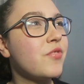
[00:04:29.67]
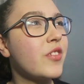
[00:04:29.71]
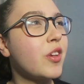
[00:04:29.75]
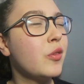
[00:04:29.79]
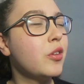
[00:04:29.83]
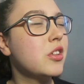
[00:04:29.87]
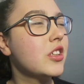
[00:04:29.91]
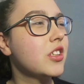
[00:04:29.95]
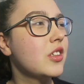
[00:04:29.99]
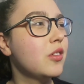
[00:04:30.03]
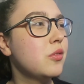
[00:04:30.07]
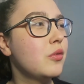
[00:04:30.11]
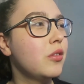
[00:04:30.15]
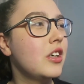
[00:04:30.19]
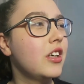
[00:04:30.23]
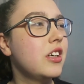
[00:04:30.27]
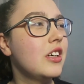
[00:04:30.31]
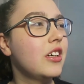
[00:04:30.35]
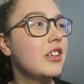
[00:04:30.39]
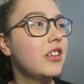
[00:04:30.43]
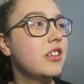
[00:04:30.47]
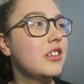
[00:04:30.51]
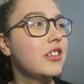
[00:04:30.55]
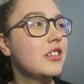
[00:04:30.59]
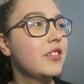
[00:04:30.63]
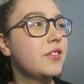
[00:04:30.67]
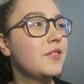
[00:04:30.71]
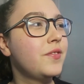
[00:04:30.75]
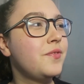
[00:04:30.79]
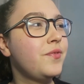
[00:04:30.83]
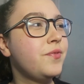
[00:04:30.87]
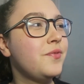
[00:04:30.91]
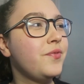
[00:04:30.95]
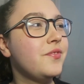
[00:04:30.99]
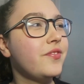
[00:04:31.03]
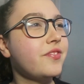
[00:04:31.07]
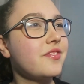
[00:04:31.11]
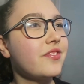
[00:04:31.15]
what's the word
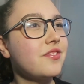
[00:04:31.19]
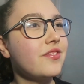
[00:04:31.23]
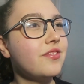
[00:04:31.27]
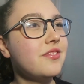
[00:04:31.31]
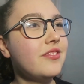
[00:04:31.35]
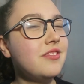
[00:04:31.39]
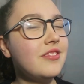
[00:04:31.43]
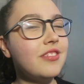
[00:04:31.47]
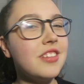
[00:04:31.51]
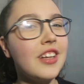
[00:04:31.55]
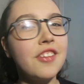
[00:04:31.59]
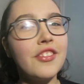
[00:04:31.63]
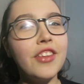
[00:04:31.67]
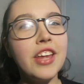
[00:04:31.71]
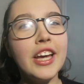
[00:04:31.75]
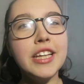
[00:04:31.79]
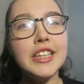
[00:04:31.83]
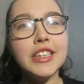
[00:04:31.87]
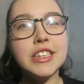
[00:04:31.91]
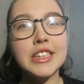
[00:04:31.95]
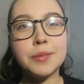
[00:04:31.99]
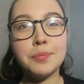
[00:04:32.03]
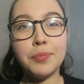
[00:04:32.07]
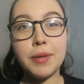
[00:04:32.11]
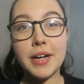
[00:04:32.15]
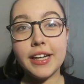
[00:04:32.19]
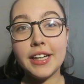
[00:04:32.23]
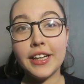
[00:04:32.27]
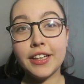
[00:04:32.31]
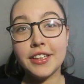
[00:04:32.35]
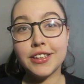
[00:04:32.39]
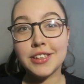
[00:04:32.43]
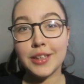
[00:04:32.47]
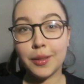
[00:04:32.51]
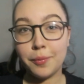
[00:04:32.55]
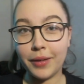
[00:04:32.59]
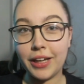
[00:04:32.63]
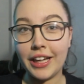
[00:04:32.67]
they inspire
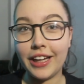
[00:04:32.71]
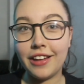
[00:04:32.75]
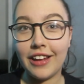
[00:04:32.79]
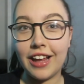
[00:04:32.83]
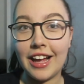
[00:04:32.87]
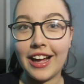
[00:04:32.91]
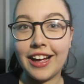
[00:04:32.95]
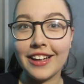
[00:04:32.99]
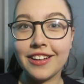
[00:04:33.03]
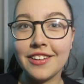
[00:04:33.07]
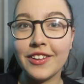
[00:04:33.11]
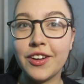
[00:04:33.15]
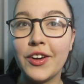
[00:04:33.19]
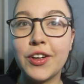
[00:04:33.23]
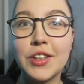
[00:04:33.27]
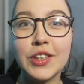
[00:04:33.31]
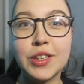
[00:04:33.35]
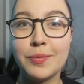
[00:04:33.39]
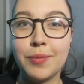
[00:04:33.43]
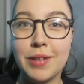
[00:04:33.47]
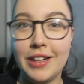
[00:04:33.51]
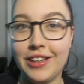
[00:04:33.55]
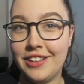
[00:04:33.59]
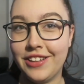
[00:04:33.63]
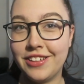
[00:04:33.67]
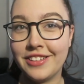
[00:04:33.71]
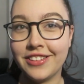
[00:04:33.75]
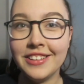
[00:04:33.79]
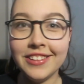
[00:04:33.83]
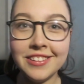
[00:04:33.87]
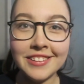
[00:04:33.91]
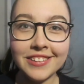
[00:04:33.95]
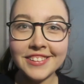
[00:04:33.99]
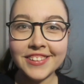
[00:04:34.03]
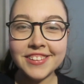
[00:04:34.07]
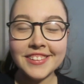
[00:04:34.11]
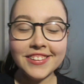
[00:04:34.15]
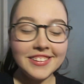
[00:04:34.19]
to be like not aspire
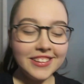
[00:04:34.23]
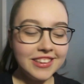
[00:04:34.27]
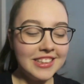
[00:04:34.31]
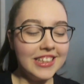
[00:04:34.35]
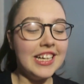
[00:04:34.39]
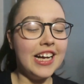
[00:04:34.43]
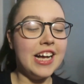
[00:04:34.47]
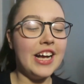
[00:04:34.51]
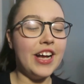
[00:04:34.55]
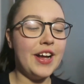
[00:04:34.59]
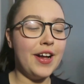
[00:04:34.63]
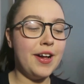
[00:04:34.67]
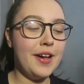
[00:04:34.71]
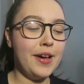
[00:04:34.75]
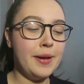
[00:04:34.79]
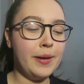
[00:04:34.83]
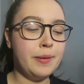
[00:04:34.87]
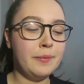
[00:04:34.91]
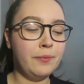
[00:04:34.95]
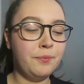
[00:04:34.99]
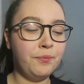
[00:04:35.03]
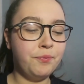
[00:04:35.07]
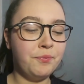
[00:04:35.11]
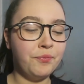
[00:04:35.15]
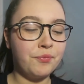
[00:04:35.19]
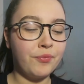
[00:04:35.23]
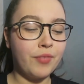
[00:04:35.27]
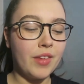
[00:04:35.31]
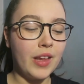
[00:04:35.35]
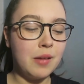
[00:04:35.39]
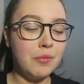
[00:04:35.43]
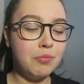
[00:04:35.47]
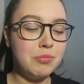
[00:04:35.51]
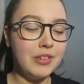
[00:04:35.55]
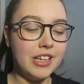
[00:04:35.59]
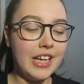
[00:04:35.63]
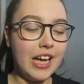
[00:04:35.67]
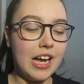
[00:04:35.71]
um
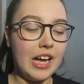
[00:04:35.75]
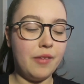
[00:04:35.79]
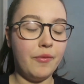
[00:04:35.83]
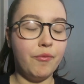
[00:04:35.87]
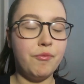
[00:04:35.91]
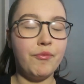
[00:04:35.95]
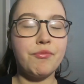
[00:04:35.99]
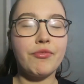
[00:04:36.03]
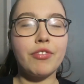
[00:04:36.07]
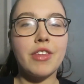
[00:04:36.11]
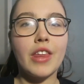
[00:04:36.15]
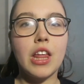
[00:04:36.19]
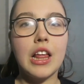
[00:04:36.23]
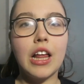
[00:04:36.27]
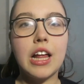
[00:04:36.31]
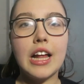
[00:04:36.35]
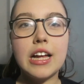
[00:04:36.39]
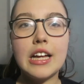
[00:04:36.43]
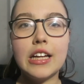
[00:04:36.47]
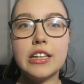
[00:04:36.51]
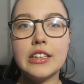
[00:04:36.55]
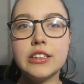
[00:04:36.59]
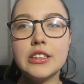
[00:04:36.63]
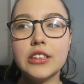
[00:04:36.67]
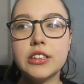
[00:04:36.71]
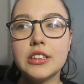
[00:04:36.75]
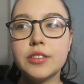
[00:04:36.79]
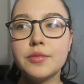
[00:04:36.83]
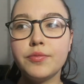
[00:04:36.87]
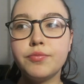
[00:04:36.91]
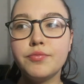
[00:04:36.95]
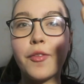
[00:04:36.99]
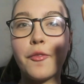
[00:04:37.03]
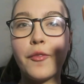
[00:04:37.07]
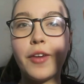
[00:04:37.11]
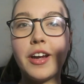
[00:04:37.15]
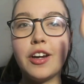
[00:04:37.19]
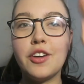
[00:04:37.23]
but yeah and
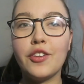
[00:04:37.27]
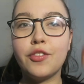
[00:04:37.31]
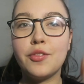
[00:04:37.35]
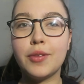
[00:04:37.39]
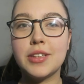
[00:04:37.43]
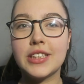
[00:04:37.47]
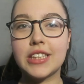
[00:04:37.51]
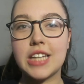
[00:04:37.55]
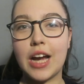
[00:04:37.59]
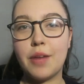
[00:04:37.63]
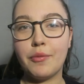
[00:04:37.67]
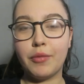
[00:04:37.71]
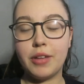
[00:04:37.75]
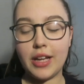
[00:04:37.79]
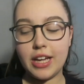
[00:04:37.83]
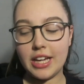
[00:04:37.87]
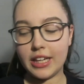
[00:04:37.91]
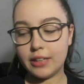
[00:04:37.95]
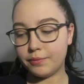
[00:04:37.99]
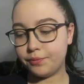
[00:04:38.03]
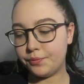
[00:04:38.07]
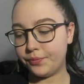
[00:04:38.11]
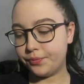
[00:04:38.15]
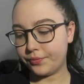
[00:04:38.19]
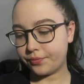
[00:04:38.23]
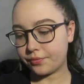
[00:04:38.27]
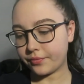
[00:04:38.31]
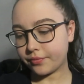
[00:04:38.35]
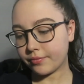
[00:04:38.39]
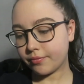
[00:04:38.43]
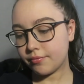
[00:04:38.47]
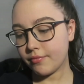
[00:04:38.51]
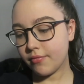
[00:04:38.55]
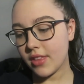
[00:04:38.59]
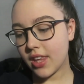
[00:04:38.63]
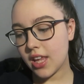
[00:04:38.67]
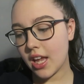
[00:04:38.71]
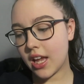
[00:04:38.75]
went over my time limit
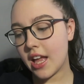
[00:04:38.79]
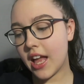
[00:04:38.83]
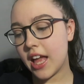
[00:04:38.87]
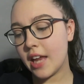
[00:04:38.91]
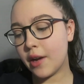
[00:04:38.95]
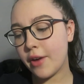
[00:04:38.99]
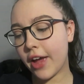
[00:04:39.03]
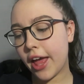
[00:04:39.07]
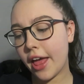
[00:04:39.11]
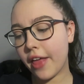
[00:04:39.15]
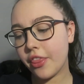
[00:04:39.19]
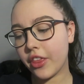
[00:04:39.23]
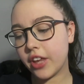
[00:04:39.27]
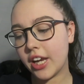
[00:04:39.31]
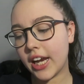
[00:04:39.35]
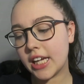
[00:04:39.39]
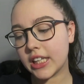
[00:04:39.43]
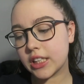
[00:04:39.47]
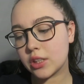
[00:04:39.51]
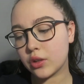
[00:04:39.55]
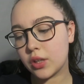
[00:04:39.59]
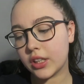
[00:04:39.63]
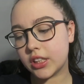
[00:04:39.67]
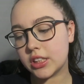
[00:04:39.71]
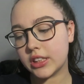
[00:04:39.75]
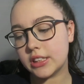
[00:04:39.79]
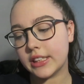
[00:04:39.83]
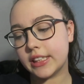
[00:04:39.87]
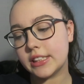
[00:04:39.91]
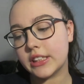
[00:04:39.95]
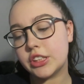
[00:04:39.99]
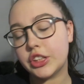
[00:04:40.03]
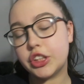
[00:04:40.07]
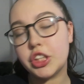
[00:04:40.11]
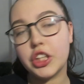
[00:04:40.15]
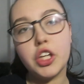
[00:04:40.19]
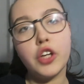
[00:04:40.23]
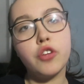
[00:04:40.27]
anyway the next question is
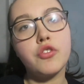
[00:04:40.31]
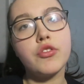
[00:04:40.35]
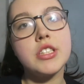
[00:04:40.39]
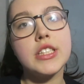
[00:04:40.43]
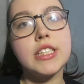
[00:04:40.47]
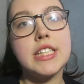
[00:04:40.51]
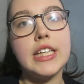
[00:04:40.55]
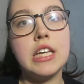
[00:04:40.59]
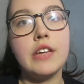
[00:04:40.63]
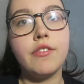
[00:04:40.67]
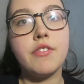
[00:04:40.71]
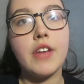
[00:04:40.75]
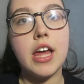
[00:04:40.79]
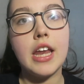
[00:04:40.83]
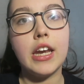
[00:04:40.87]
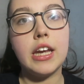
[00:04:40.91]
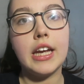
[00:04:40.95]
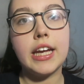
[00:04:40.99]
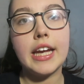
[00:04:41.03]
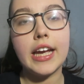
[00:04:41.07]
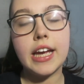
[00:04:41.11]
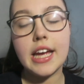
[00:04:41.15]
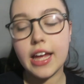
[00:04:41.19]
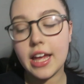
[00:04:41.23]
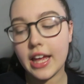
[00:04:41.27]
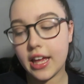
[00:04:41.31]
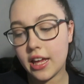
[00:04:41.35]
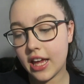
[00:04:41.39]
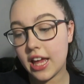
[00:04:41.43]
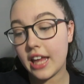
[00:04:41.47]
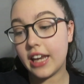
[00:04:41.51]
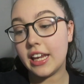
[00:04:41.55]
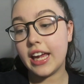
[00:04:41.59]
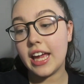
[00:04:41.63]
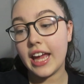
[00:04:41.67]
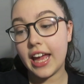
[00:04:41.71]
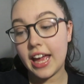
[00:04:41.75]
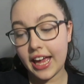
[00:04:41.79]
do you receive any
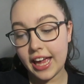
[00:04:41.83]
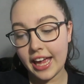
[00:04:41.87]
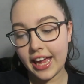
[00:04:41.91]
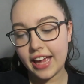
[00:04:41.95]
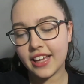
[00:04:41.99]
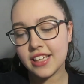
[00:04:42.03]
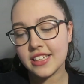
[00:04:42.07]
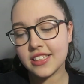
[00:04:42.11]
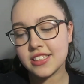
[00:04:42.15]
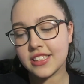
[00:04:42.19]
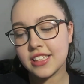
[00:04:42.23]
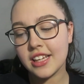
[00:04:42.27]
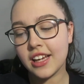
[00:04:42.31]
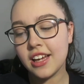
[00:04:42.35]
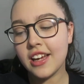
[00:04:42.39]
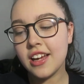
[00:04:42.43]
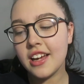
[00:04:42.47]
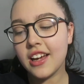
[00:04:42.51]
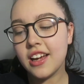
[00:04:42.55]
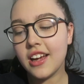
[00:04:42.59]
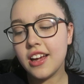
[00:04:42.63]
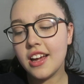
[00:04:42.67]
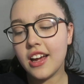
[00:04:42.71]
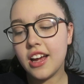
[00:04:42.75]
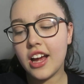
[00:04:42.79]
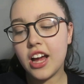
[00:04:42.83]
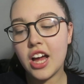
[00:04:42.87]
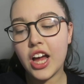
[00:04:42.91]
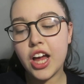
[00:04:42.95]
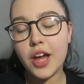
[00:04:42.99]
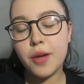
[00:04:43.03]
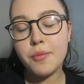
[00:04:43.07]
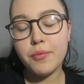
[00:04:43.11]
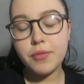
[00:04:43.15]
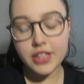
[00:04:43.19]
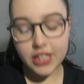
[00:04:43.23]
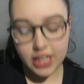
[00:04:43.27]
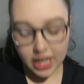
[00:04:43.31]
any hate
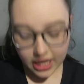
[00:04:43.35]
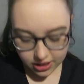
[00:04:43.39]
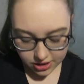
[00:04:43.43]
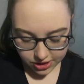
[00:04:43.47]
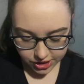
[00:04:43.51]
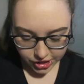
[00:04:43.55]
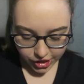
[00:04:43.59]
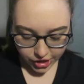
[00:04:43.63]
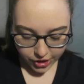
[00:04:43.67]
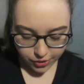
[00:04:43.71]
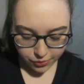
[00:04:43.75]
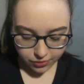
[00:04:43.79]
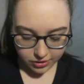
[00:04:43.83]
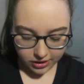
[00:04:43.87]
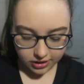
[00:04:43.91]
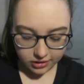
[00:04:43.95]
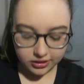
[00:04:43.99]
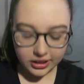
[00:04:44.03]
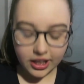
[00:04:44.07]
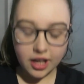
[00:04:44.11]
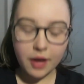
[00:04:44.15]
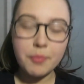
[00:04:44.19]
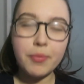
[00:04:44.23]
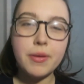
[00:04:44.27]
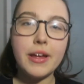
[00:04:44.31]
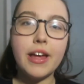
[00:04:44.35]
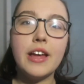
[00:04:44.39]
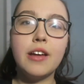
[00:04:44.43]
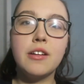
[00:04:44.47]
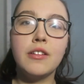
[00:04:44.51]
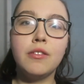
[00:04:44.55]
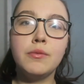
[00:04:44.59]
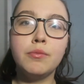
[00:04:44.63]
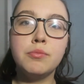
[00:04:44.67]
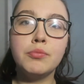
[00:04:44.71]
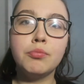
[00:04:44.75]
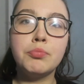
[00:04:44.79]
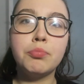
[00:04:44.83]
um yeah i do a little bit
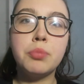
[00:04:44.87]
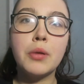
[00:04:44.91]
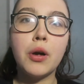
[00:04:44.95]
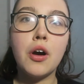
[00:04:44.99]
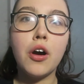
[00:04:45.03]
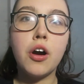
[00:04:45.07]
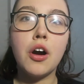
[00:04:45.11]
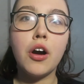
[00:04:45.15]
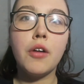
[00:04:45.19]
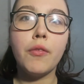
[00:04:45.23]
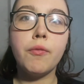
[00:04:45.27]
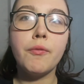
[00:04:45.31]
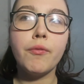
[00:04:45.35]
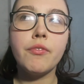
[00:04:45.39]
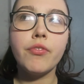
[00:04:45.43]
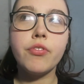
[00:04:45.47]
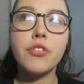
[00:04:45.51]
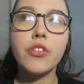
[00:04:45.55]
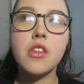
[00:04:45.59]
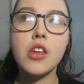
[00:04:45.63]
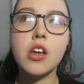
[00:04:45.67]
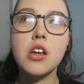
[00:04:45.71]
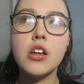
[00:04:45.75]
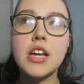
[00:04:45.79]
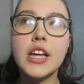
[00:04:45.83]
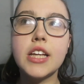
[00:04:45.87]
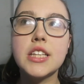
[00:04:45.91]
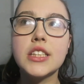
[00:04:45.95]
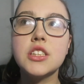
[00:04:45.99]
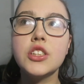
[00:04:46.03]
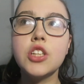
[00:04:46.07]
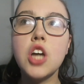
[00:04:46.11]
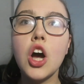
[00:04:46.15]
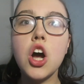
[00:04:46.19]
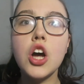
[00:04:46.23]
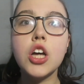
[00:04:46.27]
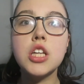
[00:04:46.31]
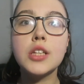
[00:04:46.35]
but it's
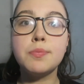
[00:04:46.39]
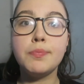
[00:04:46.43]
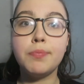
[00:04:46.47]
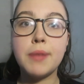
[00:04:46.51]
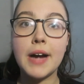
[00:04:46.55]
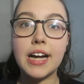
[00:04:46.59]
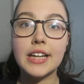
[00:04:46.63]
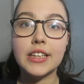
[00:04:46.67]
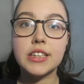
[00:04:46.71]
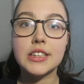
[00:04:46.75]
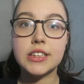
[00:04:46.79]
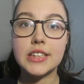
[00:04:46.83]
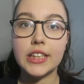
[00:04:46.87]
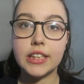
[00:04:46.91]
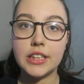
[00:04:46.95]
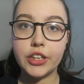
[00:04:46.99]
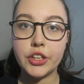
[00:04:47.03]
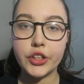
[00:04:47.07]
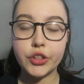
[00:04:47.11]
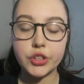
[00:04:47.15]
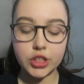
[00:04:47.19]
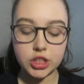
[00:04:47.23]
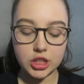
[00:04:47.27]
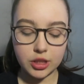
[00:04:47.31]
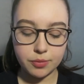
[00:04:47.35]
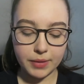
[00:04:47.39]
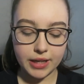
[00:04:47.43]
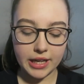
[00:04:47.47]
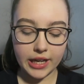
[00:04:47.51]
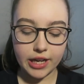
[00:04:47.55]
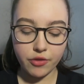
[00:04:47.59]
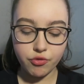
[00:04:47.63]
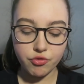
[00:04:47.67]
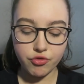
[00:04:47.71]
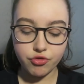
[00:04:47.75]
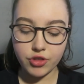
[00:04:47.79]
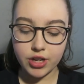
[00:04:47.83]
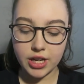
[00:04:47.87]
not as bad as it used to be.
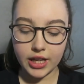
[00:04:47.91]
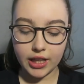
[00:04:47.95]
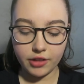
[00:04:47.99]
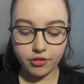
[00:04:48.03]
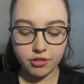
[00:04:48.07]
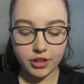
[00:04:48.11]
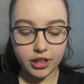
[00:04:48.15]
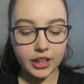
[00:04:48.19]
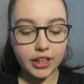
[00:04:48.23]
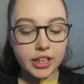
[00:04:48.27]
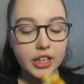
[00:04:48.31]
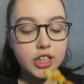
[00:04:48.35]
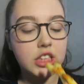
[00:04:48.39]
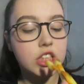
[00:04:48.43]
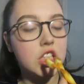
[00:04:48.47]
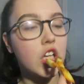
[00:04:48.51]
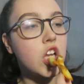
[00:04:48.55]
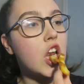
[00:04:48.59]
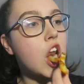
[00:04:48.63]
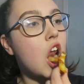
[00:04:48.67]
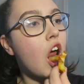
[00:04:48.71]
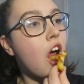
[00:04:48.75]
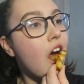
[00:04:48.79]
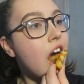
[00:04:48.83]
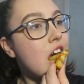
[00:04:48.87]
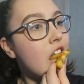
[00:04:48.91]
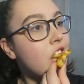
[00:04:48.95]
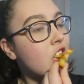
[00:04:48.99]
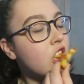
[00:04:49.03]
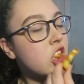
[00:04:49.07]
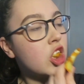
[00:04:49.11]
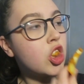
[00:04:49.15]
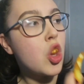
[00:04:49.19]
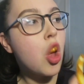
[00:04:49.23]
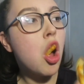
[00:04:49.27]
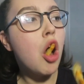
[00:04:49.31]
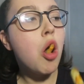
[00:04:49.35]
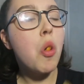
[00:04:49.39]
It really, really isn't.
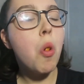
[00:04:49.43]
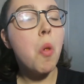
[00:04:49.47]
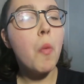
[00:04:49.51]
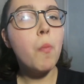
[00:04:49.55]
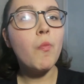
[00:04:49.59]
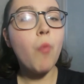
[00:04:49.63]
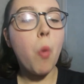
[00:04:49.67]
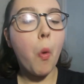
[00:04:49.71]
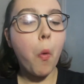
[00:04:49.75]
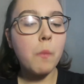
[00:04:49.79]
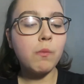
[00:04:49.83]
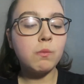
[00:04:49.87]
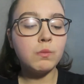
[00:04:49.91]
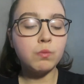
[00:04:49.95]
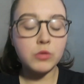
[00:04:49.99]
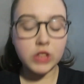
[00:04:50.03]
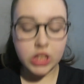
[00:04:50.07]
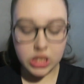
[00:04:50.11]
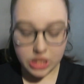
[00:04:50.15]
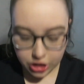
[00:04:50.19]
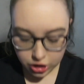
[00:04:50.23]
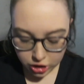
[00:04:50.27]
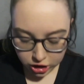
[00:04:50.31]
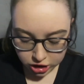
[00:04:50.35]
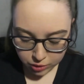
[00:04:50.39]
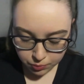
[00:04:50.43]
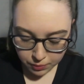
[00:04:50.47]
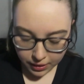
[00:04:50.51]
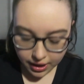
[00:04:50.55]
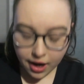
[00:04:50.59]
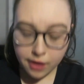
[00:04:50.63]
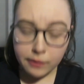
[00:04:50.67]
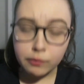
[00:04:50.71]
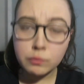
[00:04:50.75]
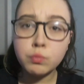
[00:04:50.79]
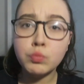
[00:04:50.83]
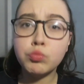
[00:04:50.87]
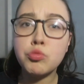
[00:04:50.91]
It used to be
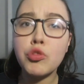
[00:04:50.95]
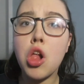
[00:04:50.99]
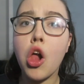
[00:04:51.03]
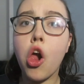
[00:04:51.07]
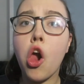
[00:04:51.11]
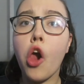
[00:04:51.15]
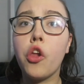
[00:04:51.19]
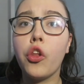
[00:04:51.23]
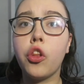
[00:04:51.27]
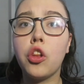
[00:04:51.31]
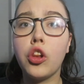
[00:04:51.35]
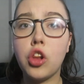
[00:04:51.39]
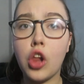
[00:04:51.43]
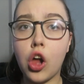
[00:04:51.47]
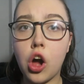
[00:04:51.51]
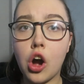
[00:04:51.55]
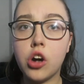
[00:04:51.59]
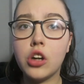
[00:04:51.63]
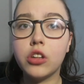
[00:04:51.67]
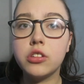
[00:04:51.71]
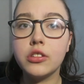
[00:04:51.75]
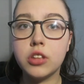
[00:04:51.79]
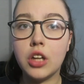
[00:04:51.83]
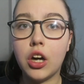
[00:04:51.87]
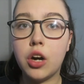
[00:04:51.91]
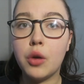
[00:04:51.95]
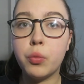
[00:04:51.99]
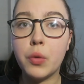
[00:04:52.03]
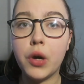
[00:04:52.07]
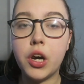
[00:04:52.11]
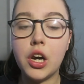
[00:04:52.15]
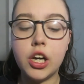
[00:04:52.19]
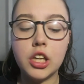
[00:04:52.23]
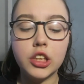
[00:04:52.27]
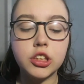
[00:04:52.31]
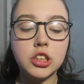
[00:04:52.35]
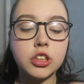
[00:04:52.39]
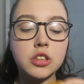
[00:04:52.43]
a lot, lot
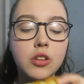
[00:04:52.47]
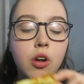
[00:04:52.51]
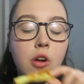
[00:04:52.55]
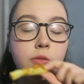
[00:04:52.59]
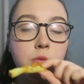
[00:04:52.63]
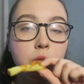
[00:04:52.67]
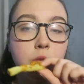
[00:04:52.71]
worse.